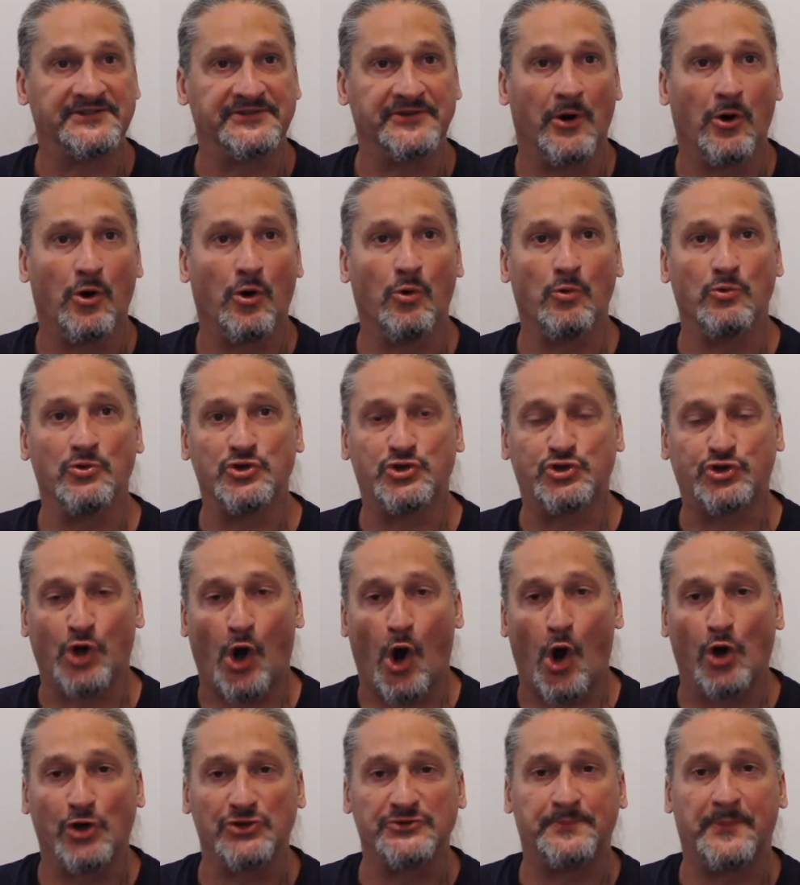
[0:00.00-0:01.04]
So
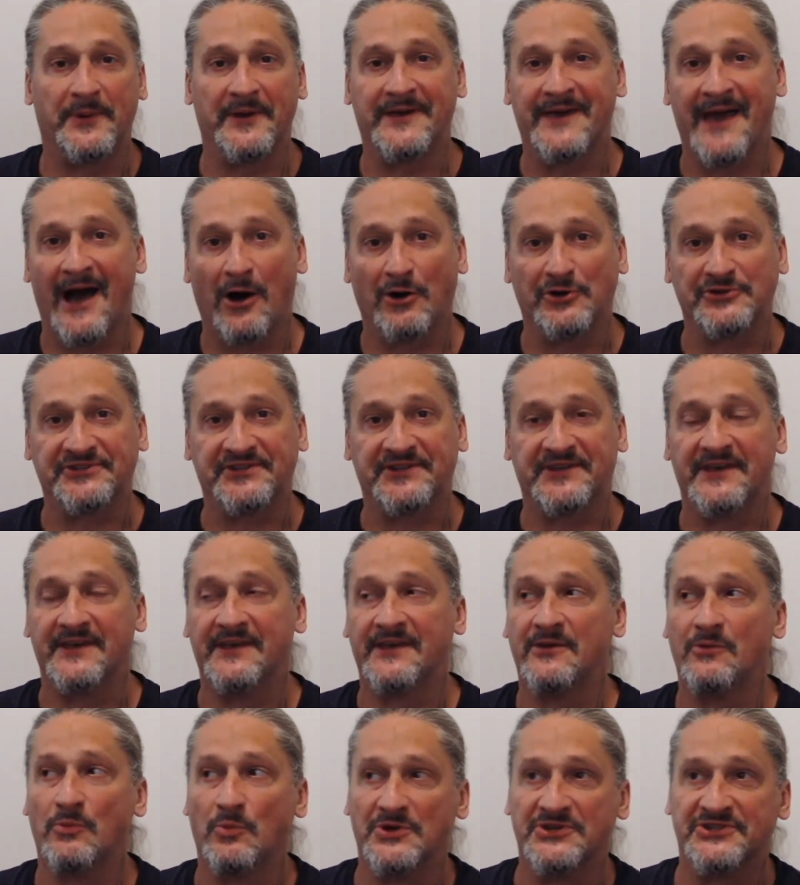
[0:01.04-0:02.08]
Charles
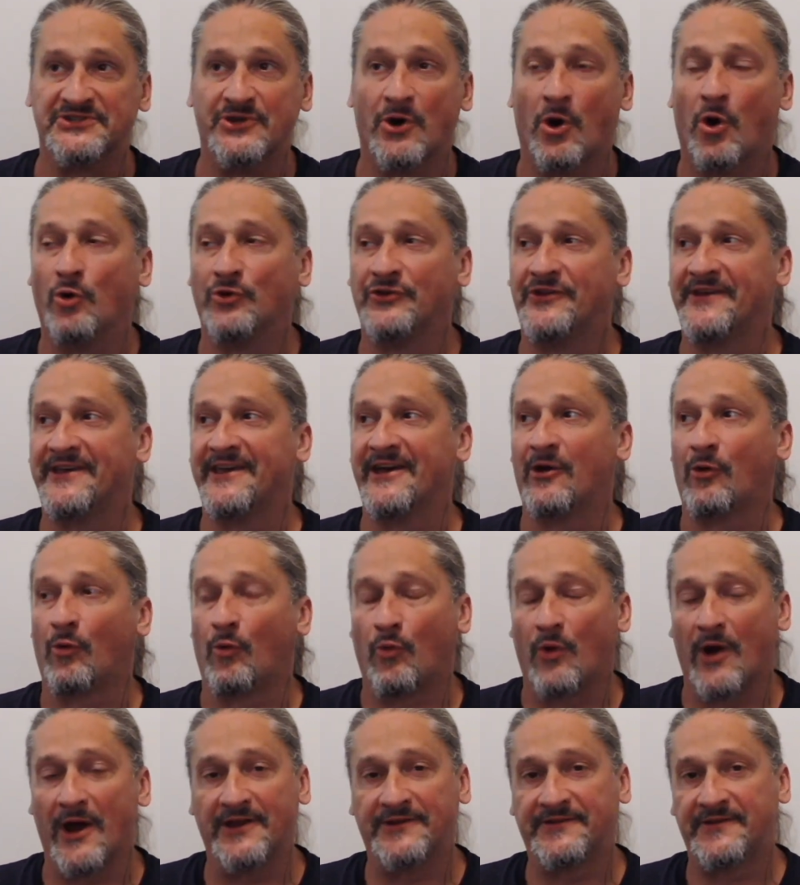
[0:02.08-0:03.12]
Bukowski was known to get
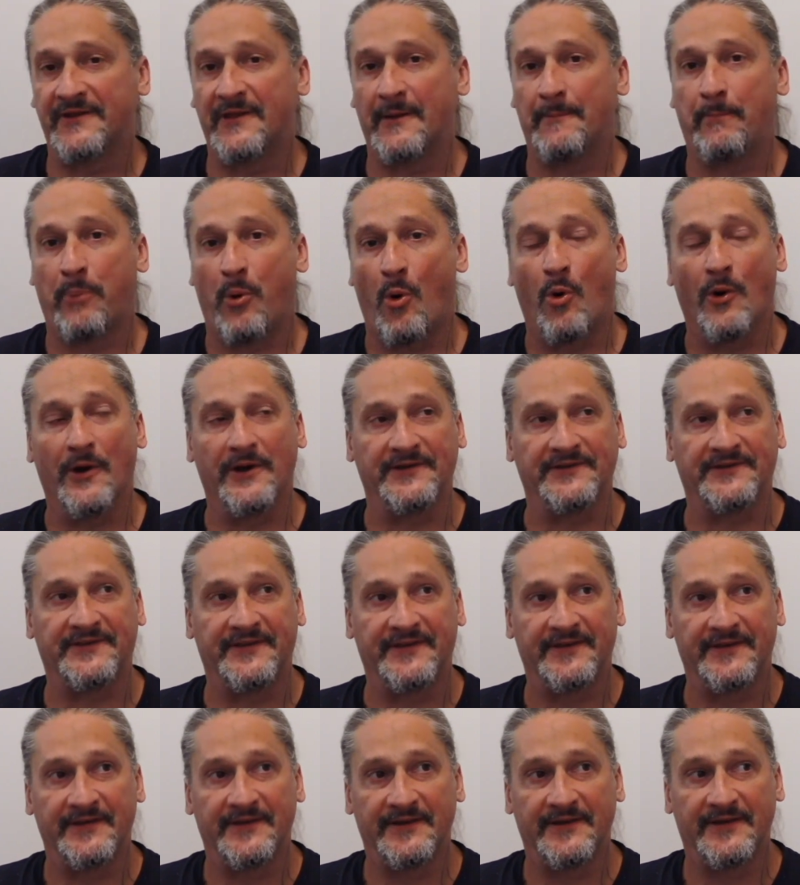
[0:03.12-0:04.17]
right to the
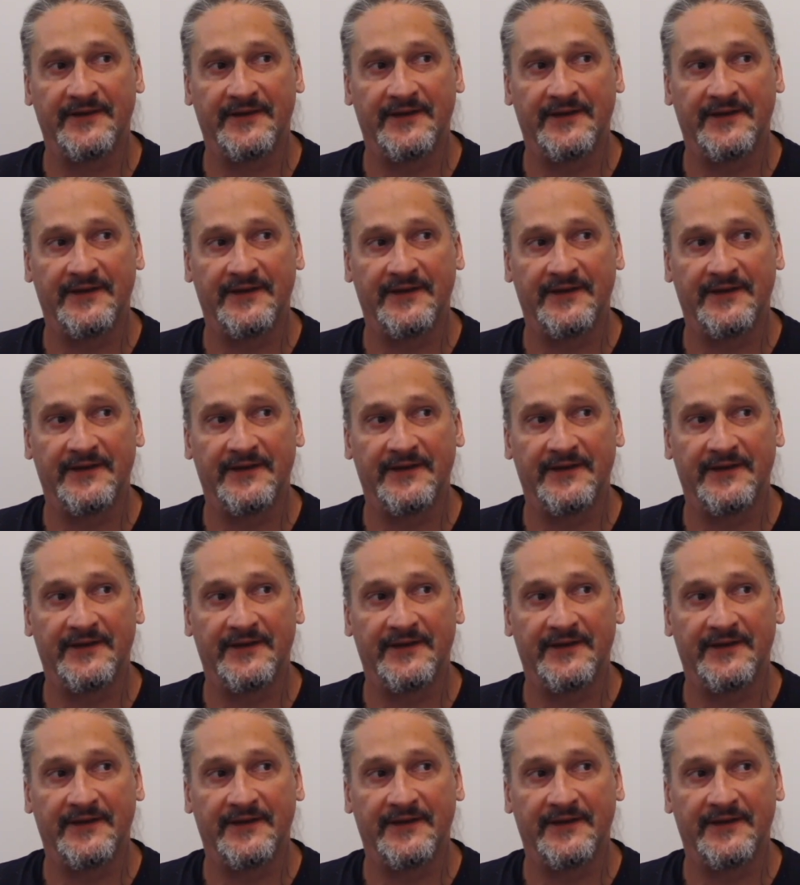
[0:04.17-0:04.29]
point.